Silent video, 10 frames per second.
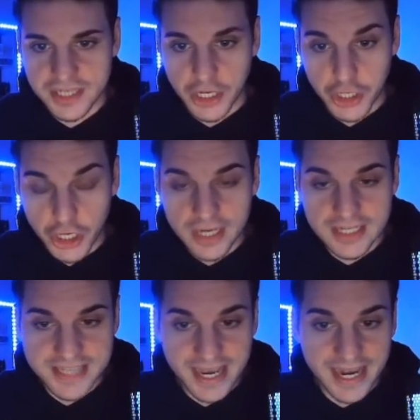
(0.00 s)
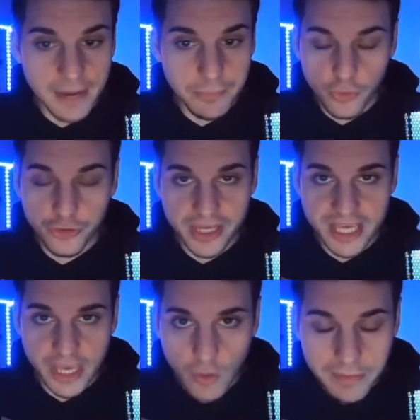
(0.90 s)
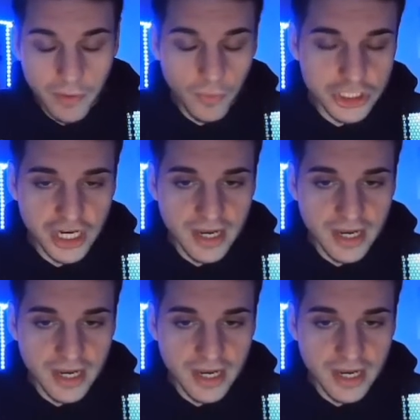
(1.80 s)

uh, good Zenkai Buu unique equipment, which,